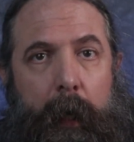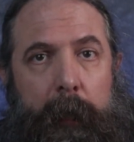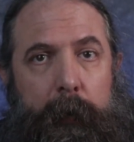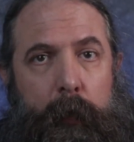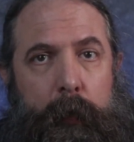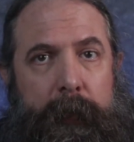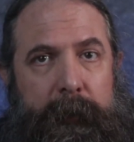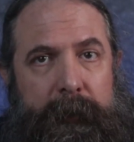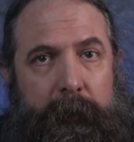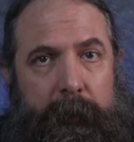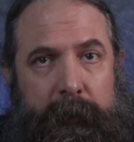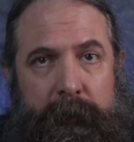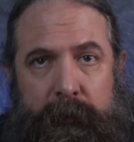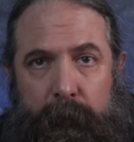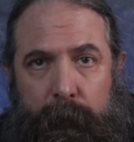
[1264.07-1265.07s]
I look at the
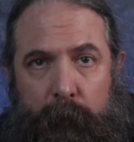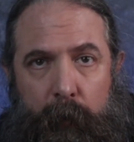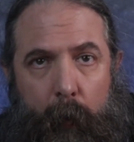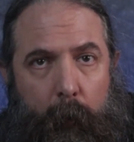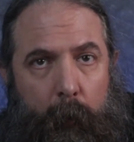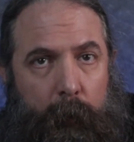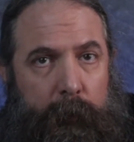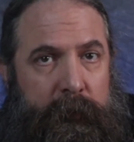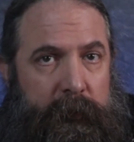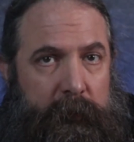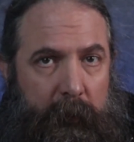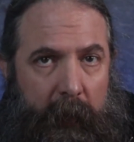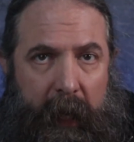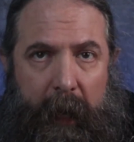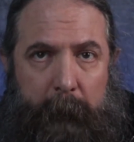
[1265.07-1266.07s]
list of
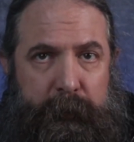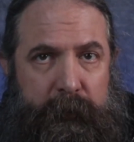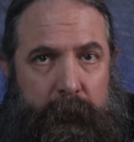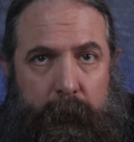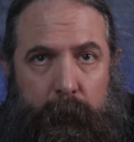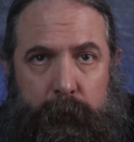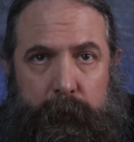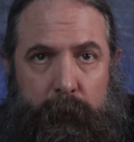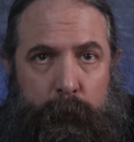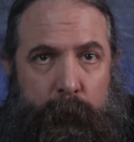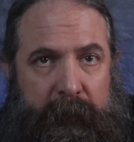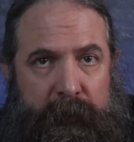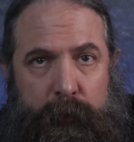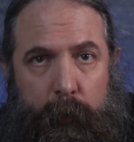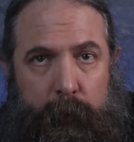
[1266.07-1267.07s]
goals, obstacles, and
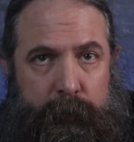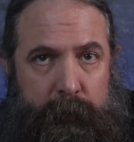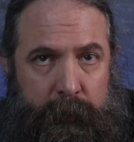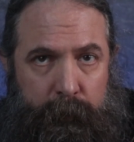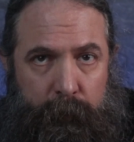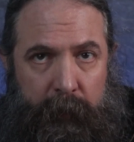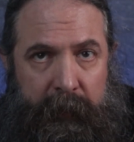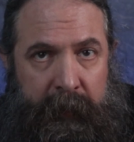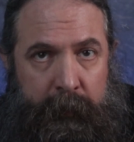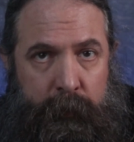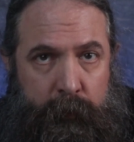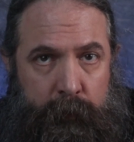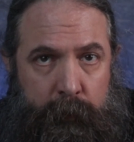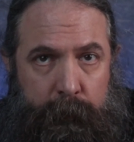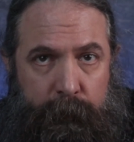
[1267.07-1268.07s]
resources for
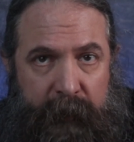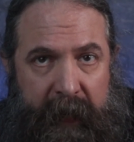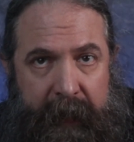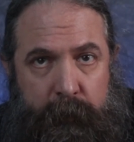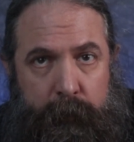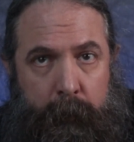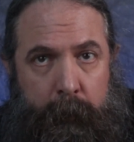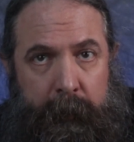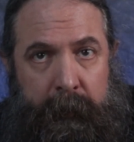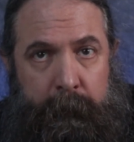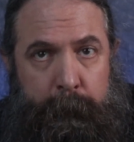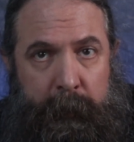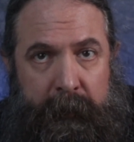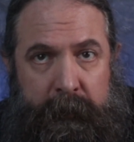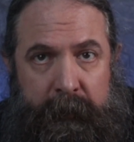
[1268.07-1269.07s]
each faction or
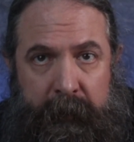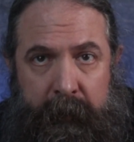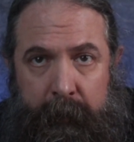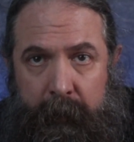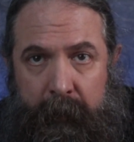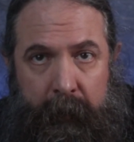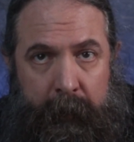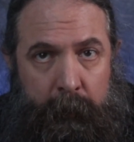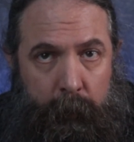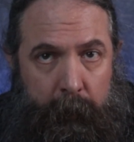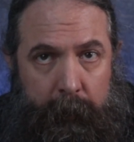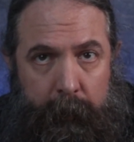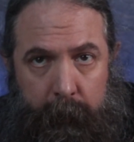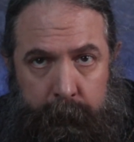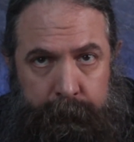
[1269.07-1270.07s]
NPC that I
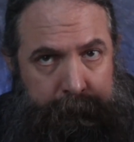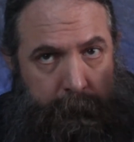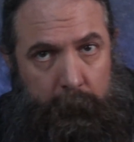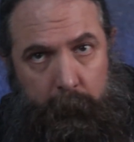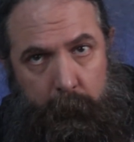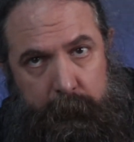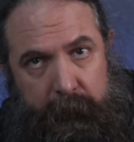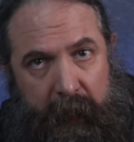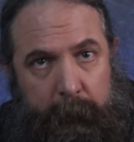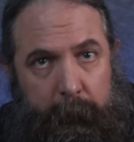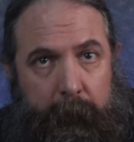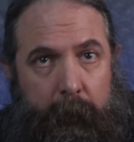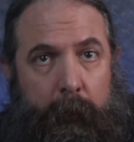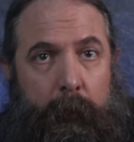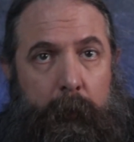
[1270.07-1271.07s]
created a long time
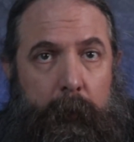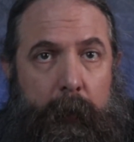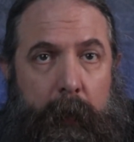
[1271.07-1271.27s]
ago.